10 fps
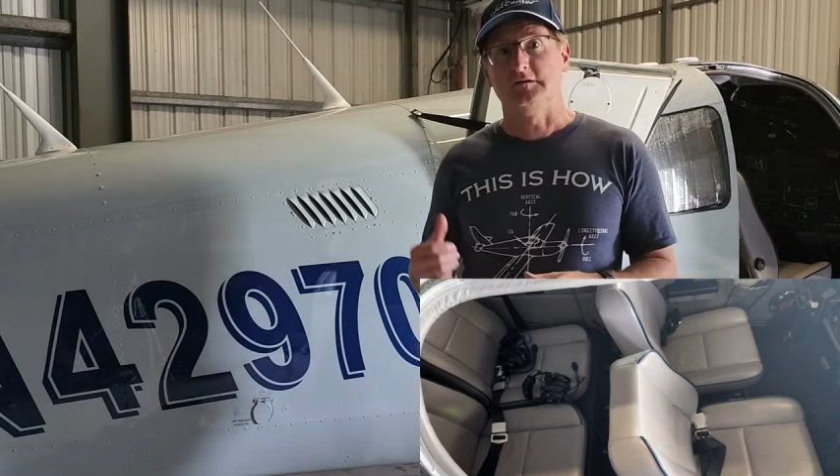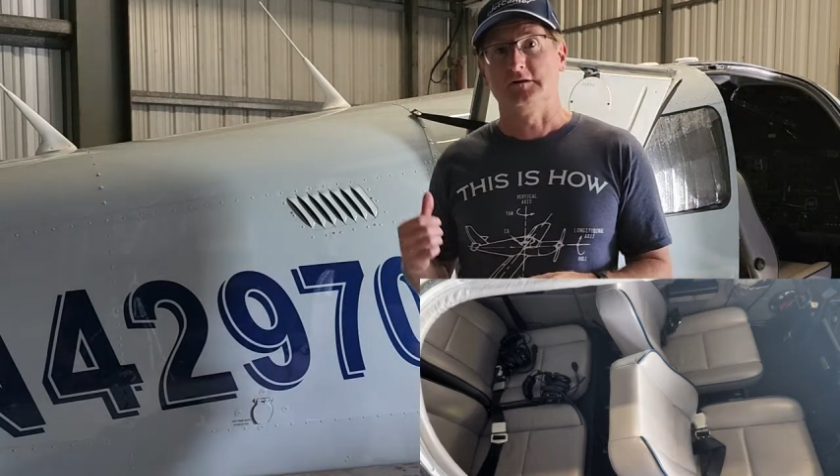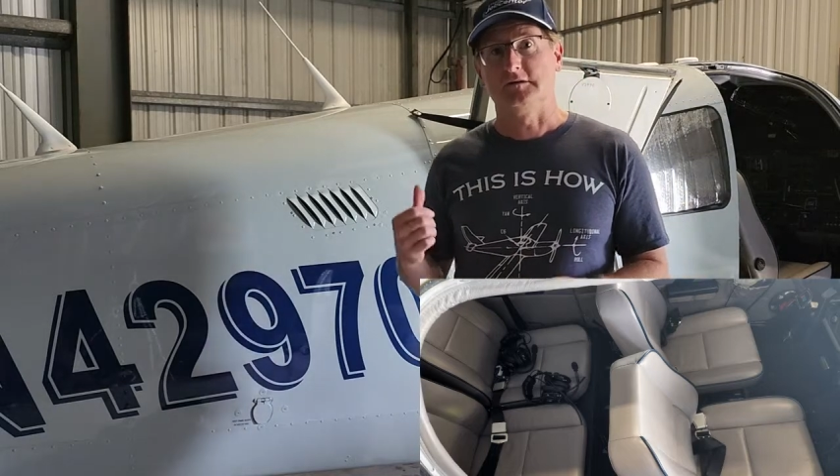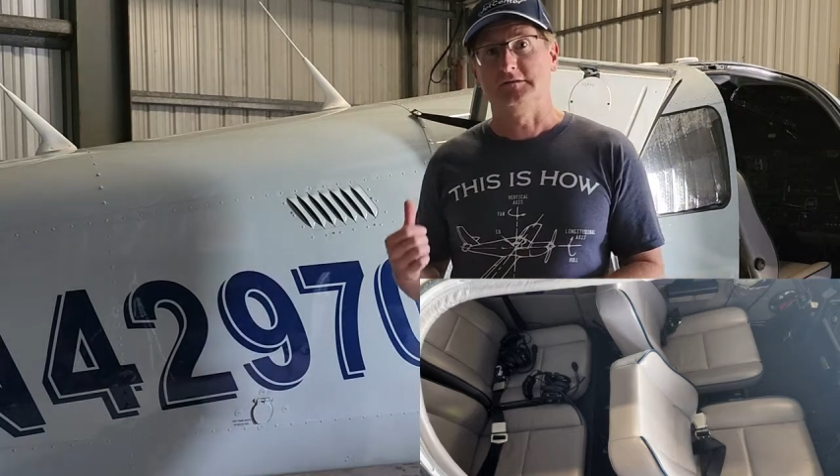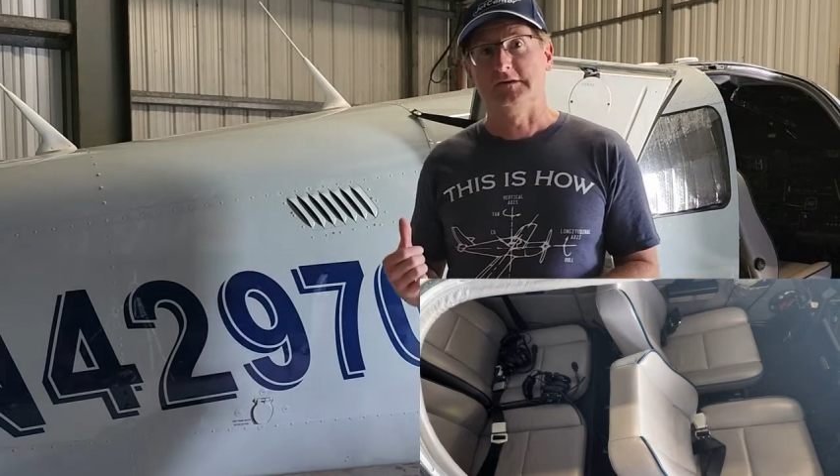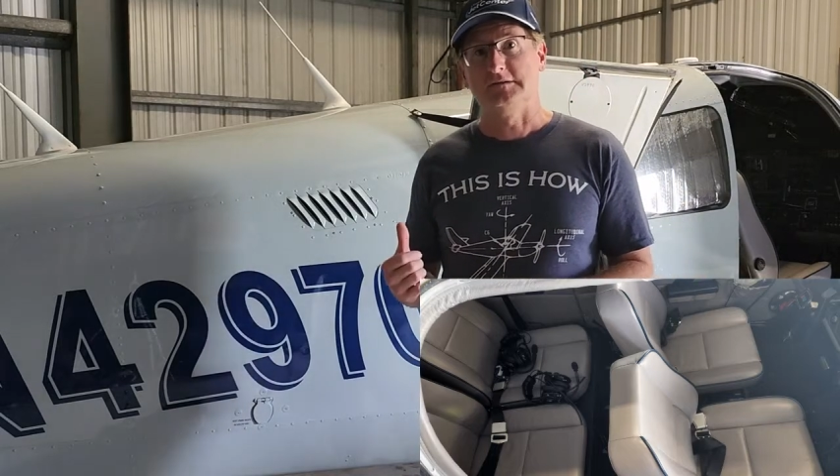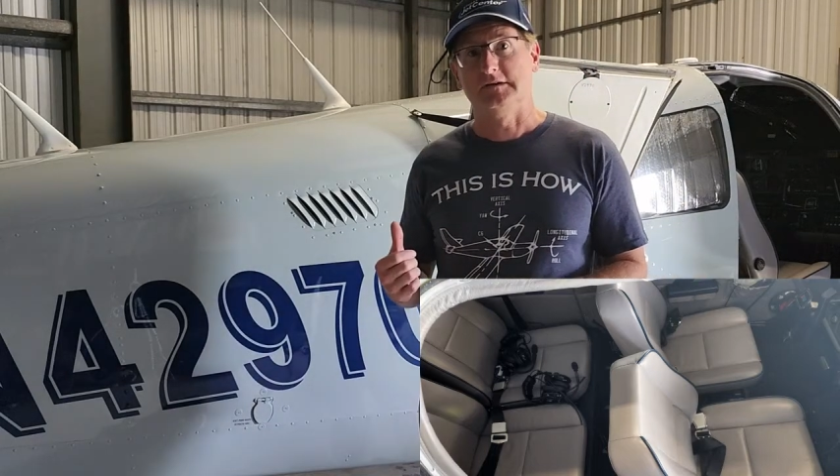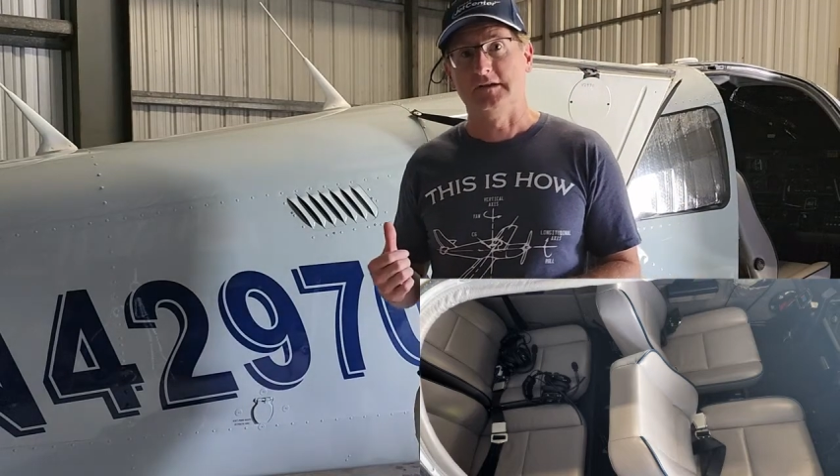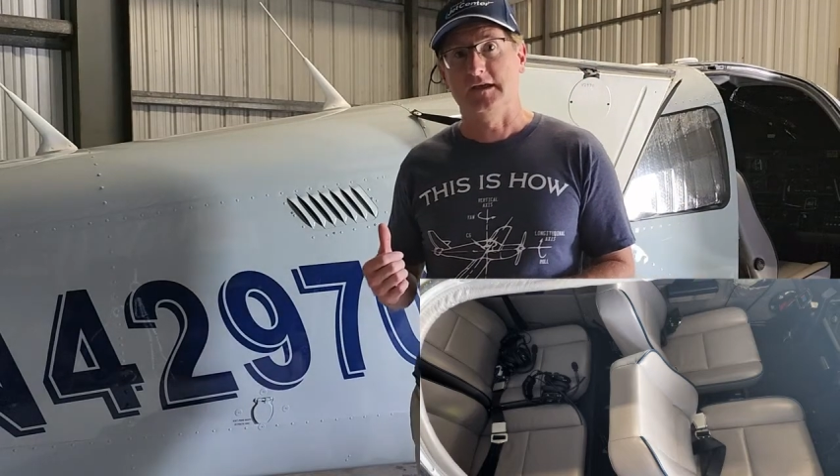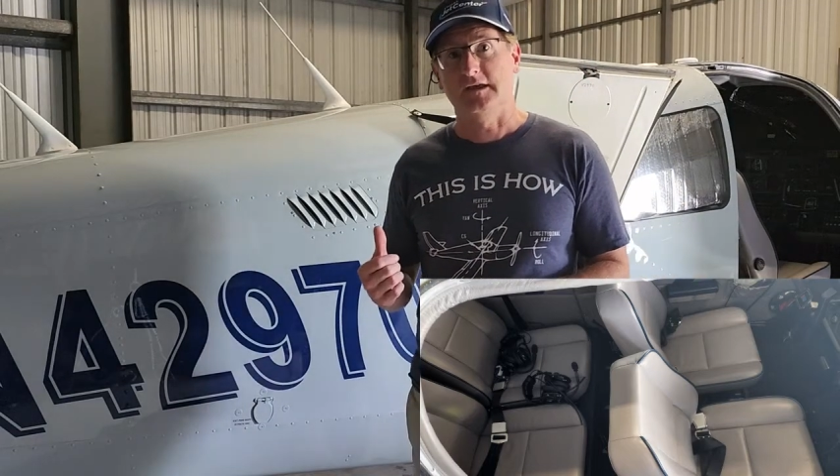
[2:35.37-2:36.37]
you're going to see
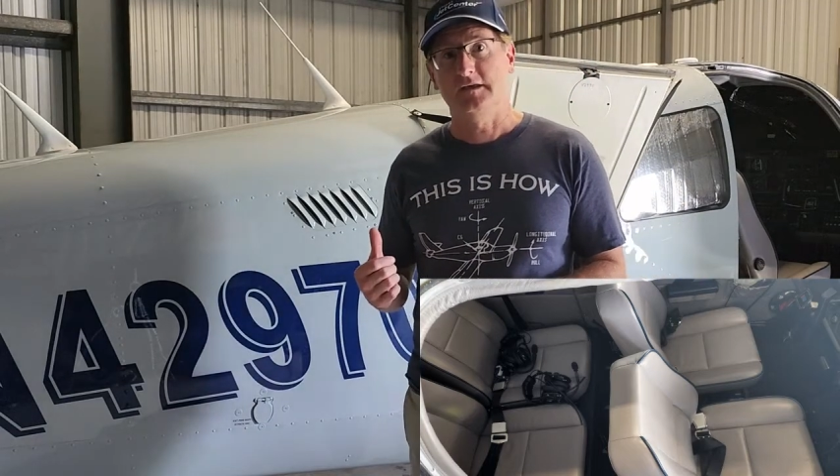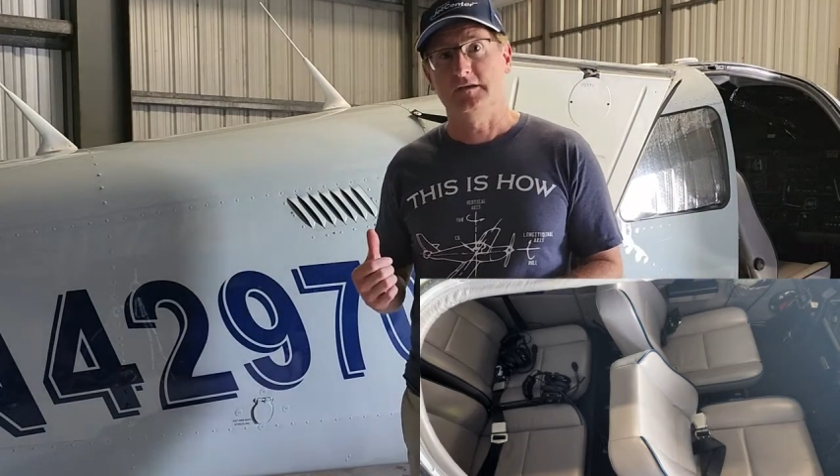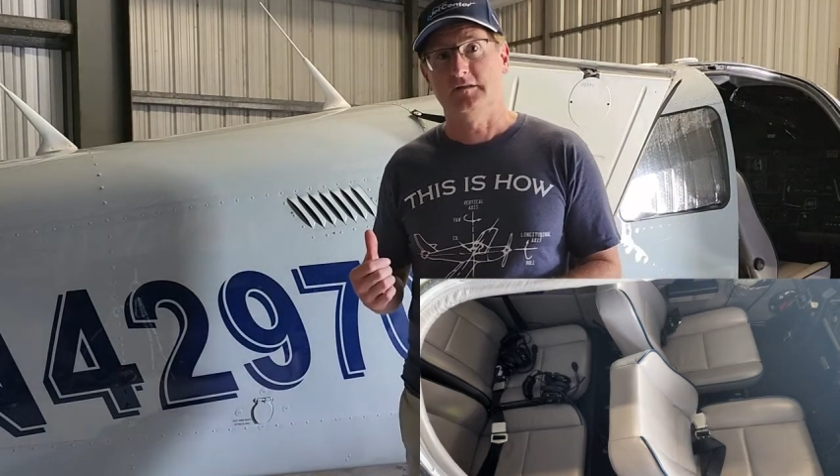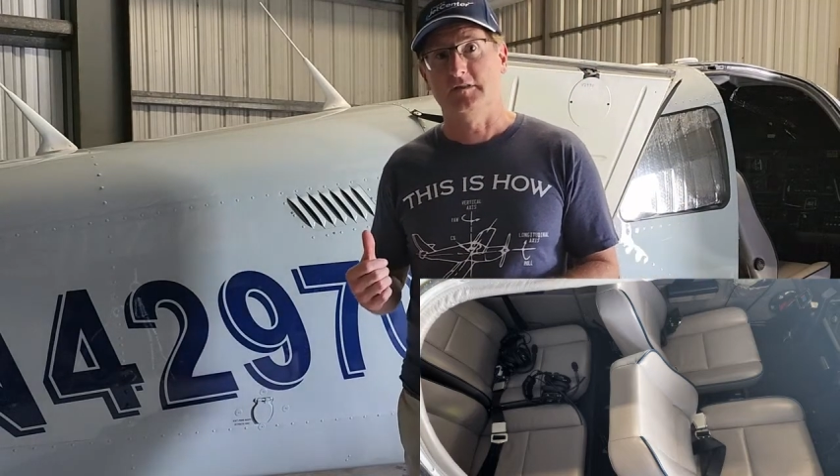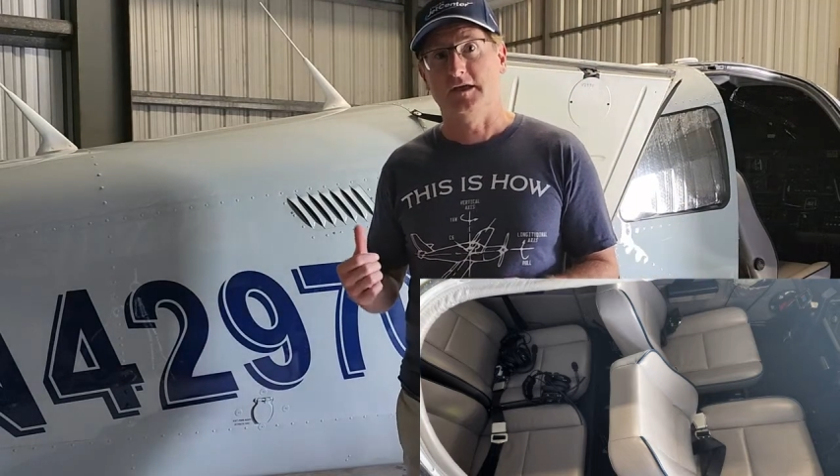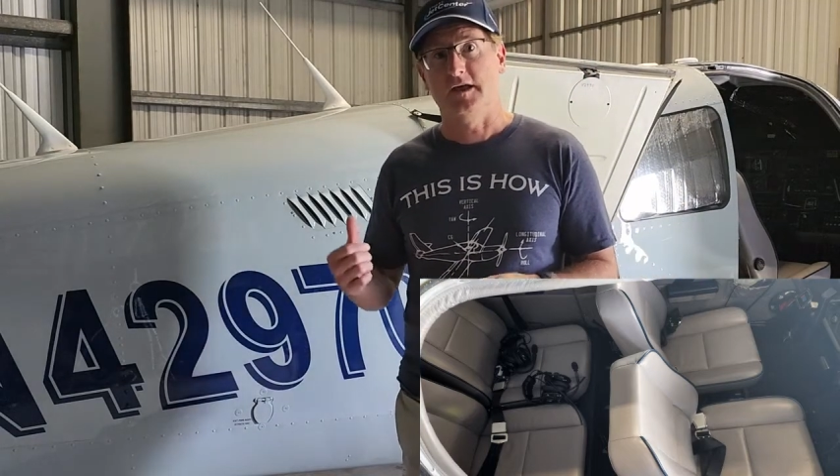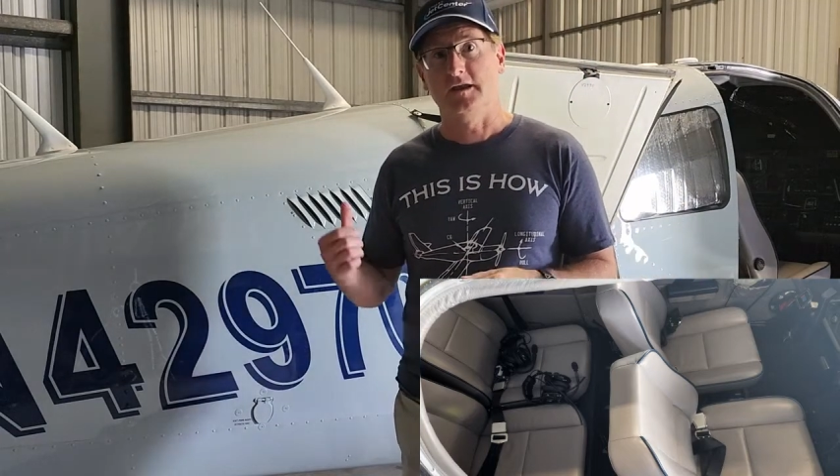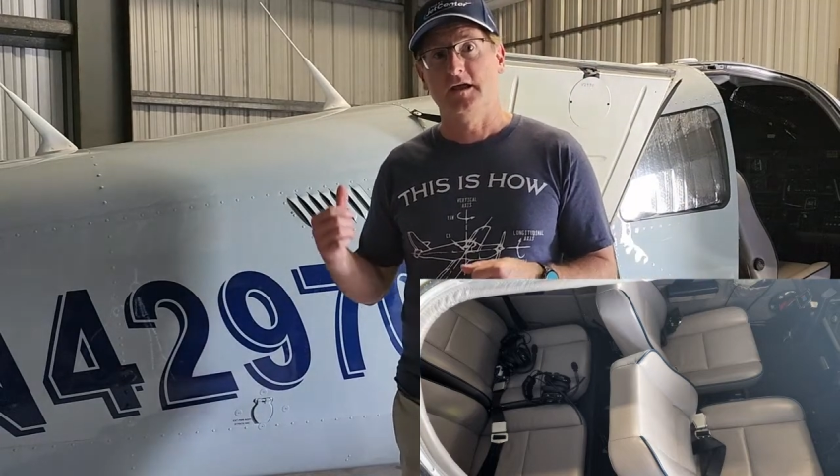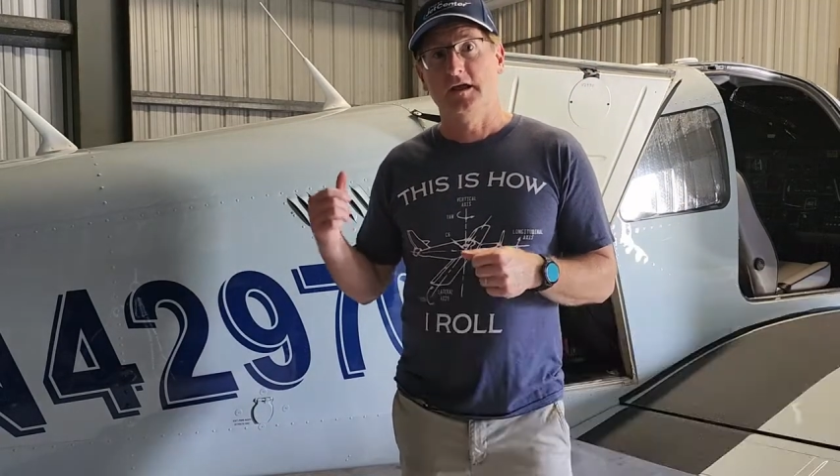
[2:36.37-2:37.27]
today that